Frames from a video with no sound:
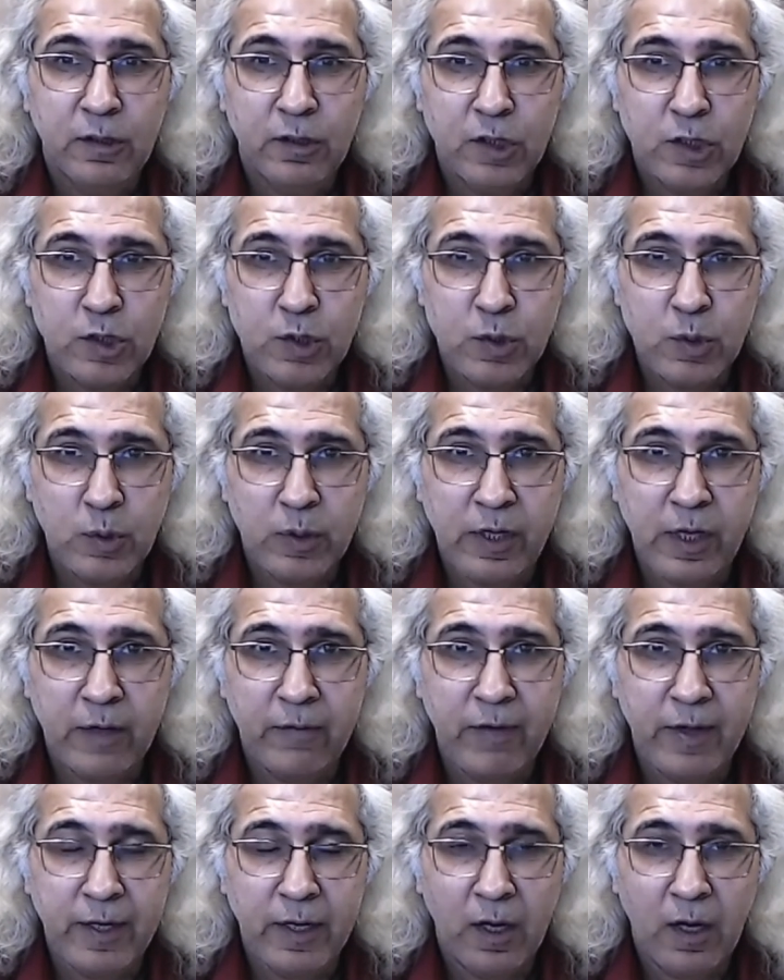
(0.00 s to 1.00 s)
to
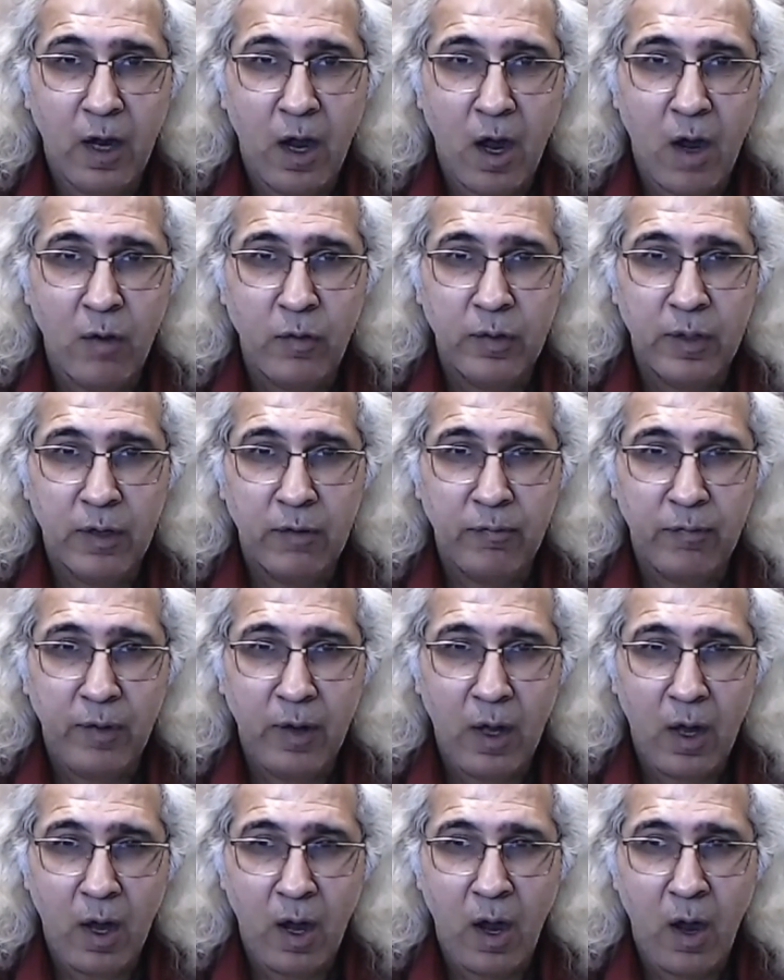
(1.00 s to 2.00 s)
give an account of
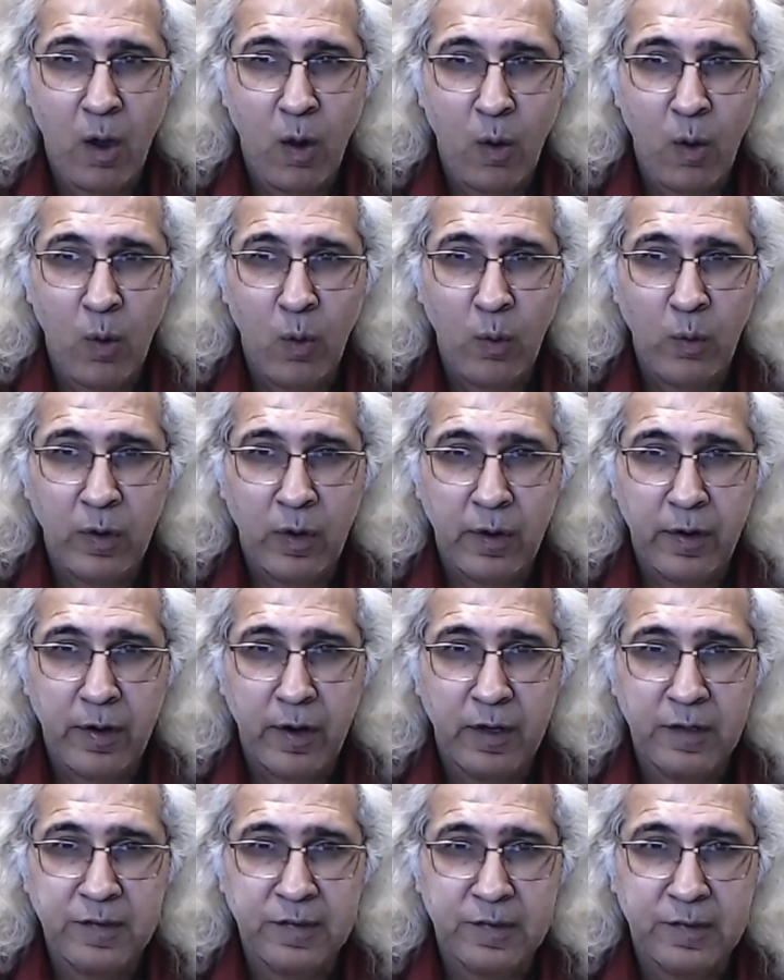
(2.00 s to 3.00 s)
how
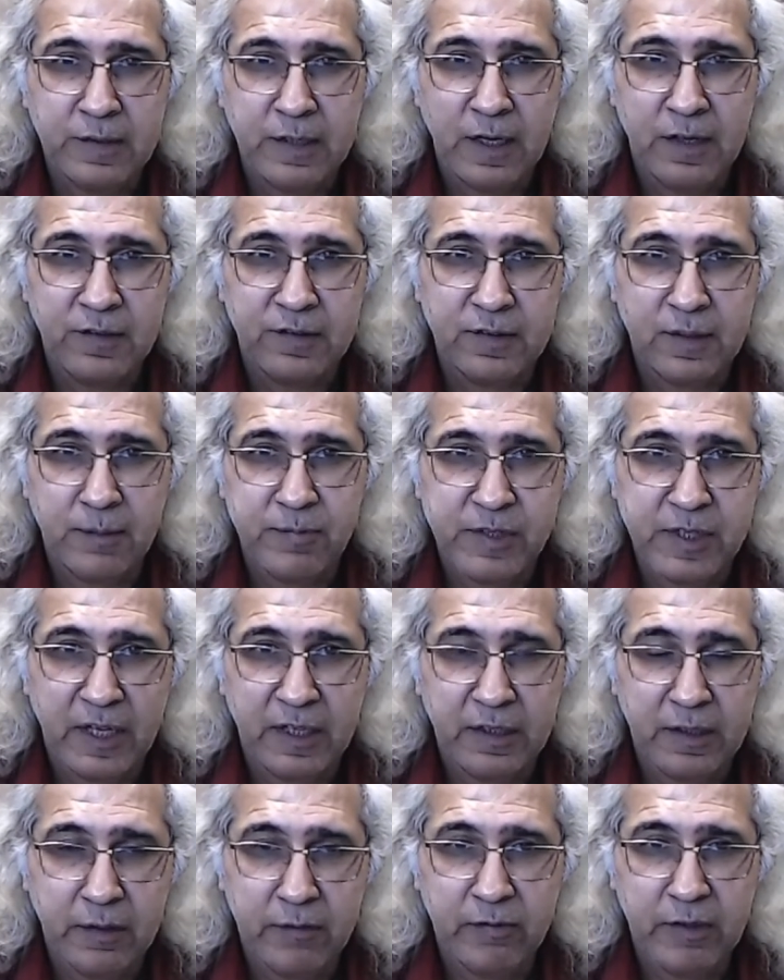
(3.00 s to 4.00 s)
does that
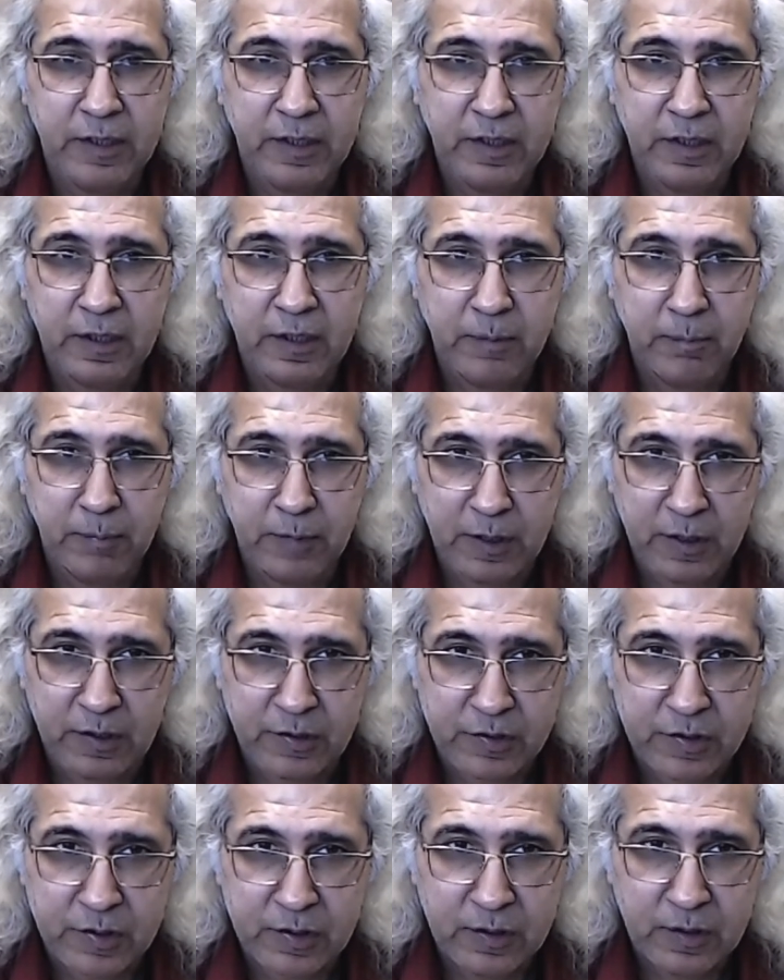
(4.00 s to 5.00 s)
subjectivity
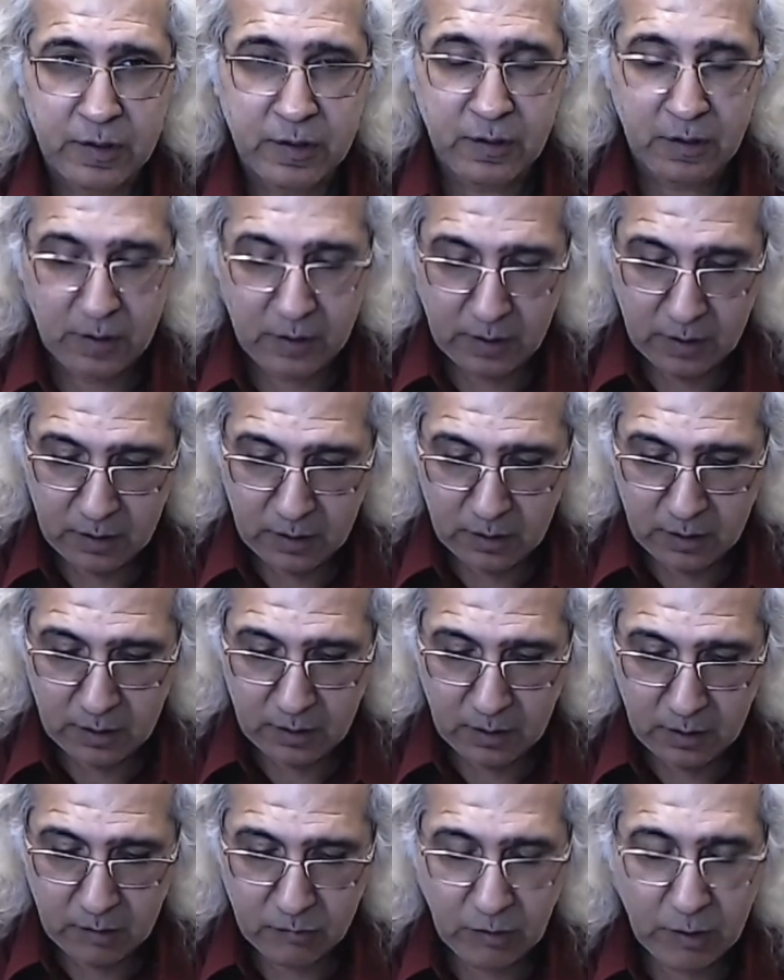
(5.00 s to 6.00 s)
emerge
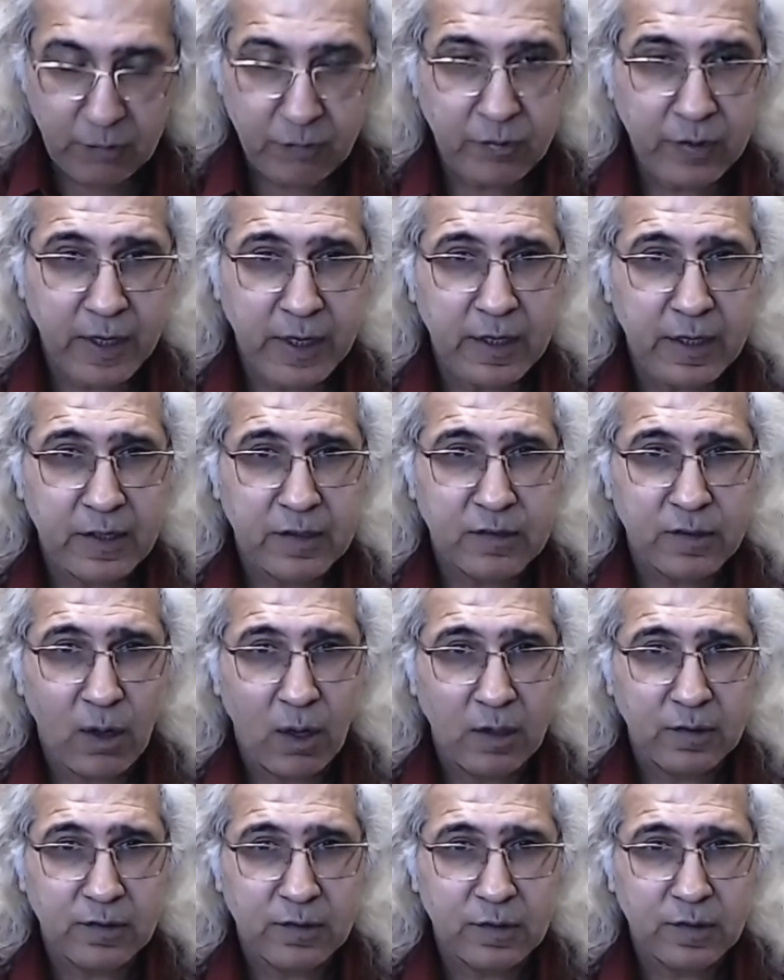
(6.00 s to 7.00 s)
and what Freire is
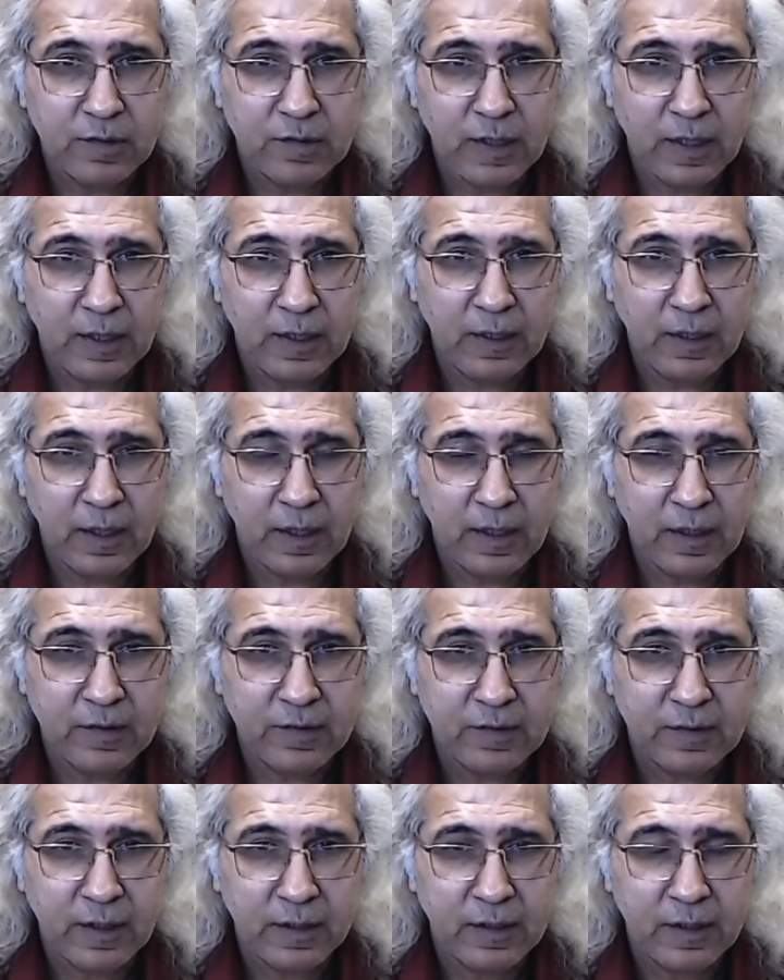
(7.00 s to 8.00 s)
also saying
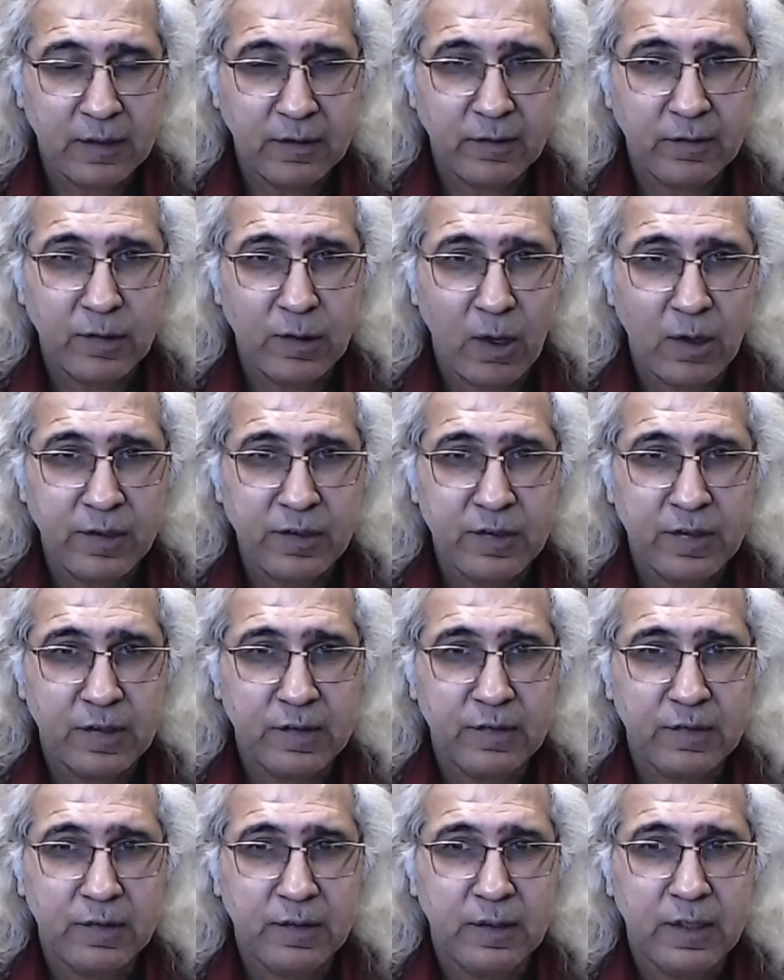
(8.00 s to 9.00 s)
is that it's not
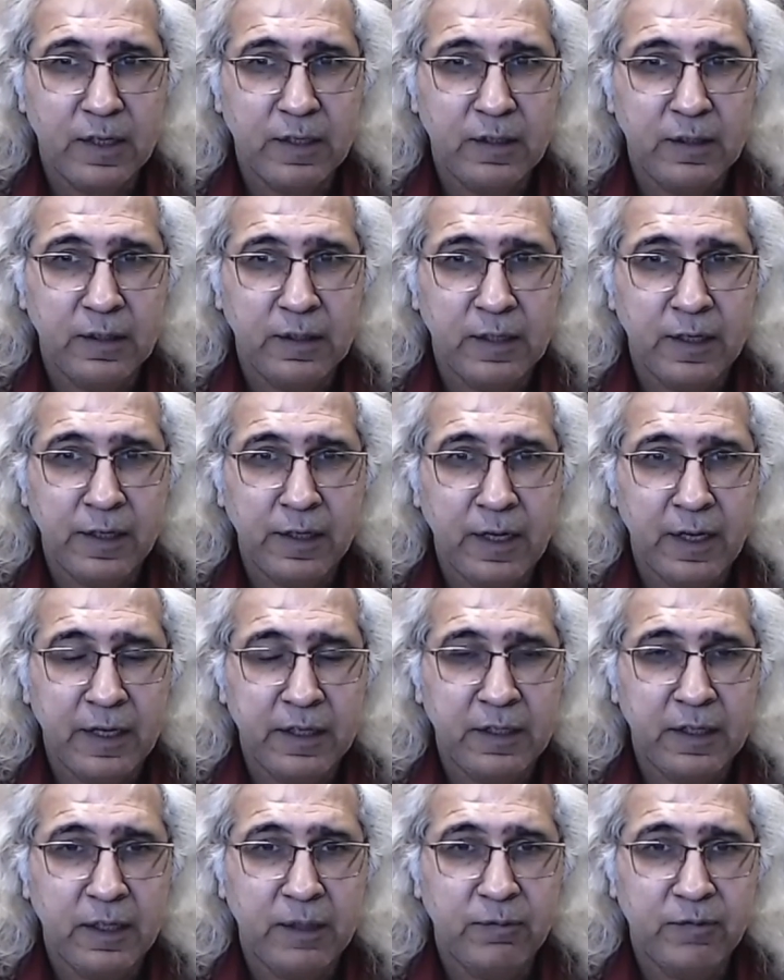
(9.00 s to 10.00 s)
just that the
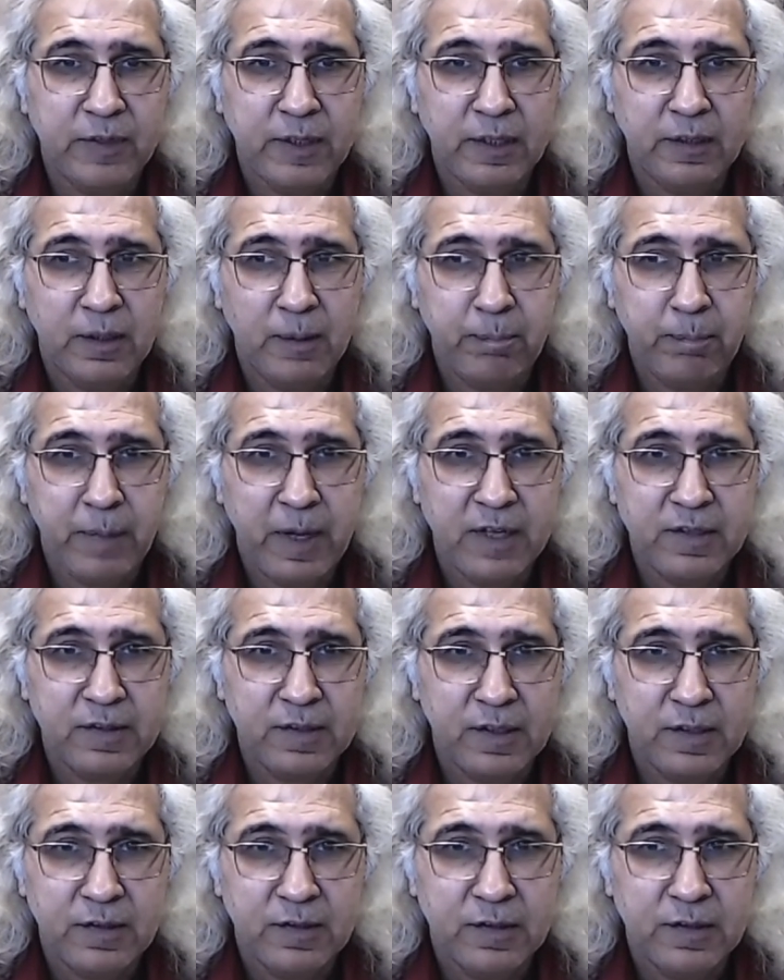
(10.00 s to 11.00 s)
natives and the
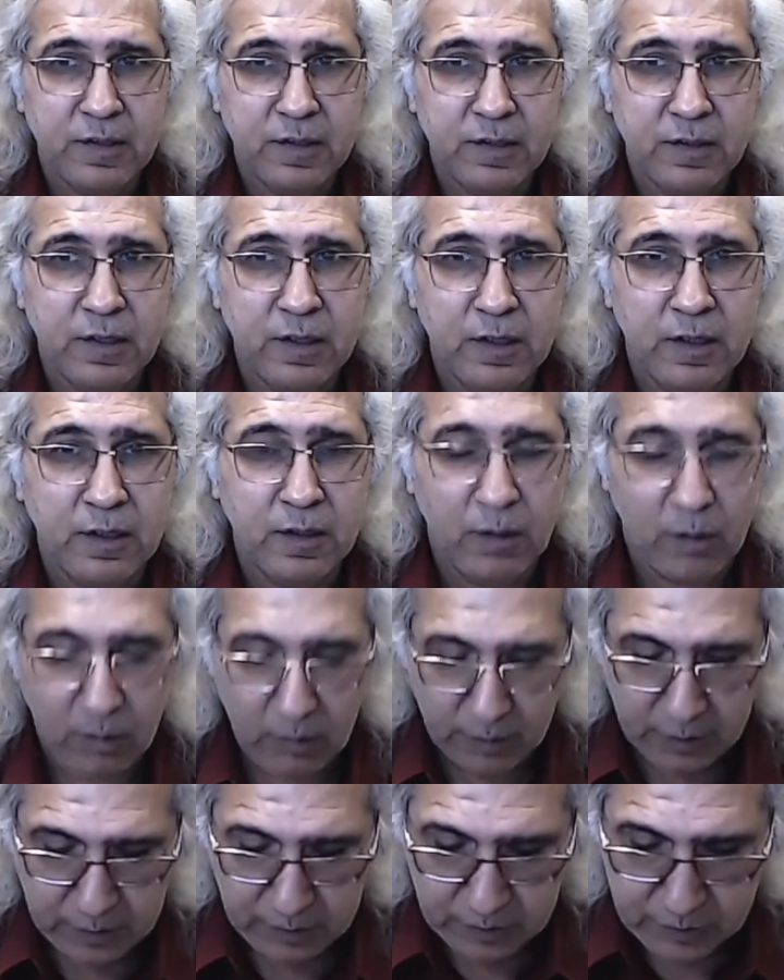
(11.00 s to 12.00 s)
peasants turn
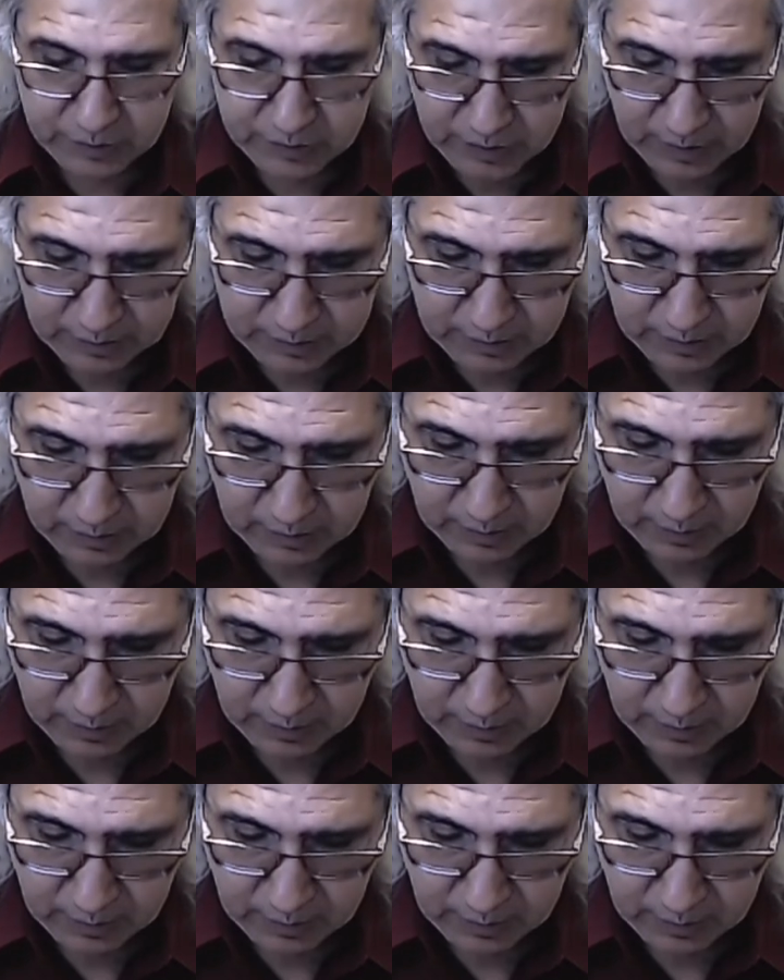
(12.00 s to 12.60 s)
on each other,